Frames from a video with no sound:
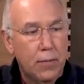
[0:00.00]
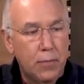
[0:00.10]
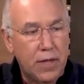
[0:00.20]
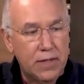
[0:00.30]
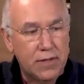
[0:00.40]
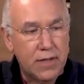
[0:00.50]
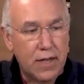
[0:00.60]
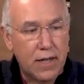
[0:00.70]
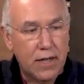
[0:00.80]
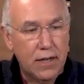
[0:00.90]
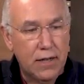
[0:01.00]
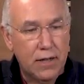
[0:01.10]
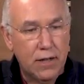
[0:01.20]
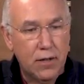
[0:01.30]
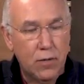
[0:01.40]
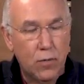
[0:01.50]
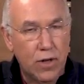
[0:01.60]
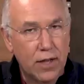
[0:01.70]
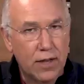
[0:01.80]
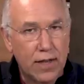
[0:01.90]
But uh,
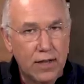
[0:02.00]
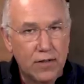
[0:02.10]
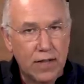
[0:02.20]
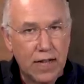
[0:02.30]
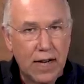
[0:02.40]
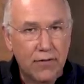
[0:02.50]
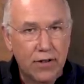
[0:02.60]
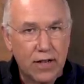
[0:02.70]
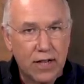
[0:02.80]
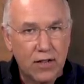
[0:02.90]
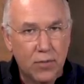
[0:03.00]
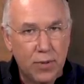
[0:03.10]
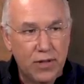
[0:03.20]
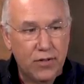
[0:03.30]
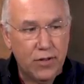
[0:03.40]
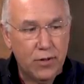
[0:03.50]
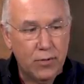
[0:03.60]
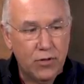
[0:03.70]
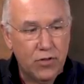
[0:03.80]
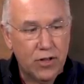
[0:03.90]
one of the things that the Africanized bees do,
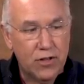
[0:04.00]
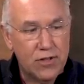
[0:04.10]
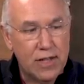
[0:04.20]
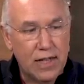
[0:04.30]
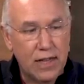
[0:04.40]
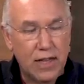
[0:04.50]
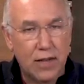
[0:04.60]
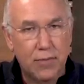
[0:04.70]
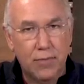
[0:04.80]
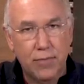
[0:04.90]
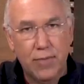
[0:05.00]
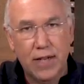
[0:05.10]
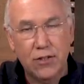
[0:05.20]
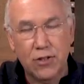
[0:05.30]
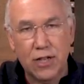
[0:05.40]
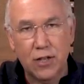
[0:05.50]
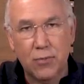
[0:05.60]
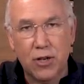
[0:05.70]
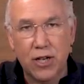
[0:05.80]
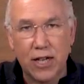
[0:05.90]
when you start seeing them entering and
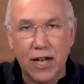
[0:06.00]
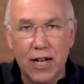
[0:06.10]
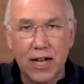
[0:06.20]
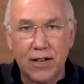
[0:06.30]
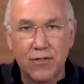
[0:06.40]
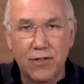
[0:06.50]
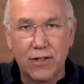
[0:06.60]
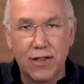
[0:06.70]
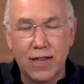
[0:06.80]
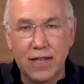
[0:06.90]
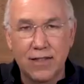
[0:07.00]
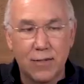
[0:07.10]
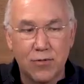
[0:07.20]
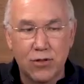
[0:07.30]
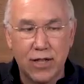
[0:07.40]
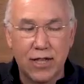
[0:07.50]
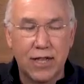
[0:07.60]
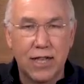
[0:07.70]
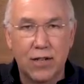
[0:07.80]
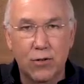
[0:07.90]
departing a hive, they zip straight
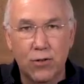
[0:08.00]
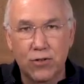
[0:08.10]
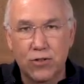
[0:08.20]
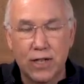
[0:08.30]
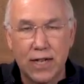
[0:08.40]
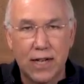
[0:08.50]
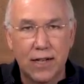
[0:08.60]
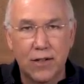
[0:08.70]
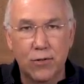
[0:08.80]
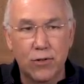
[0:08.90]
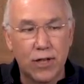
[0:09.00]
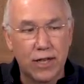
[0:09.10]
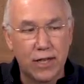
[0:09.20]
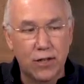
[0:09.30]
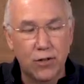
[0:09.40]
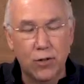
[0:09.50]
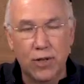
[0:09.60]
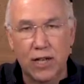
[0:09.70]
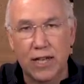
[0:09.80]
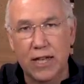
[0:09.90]
into that hole and straight out of that hole, and they don't go
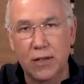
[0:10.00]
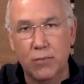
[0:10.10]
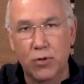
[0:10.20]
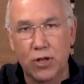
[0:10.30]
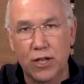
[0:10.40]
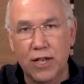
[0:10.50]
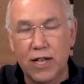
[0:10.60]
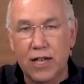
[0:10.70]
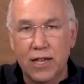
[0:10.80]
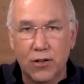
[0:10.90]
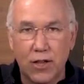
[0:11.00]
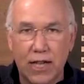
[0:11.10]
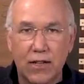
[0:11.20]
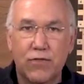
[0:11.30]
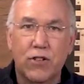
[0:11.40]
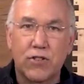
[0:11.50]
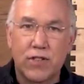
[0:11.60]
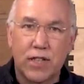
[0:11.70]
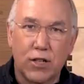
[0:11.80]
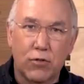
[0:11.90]
on a landing board. They don't land
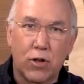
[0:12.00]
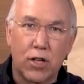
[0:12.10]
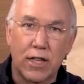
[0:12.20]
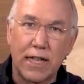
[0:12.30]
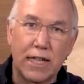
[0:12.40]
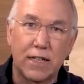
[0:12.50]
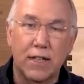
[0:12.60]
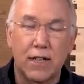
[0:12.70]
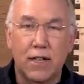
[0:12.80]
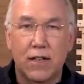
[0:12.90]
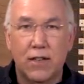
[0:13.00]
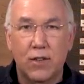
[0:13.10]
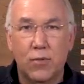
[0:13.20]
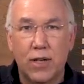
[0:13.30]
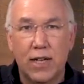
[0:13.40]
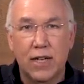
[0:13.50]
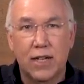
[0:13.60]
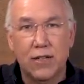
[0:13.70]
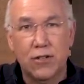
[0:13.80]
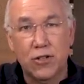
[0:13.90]
first and then crawl in the way
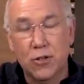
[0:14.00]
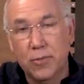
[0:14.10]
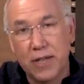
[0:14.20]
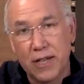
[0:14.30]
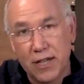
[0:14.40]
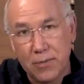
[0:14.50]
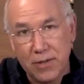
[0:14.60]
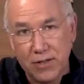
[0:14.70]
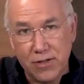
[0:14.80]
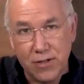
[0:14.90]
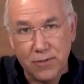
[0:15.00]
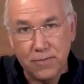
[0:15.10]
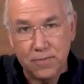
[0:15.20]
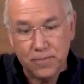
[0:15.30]
uh, your European honeybees do.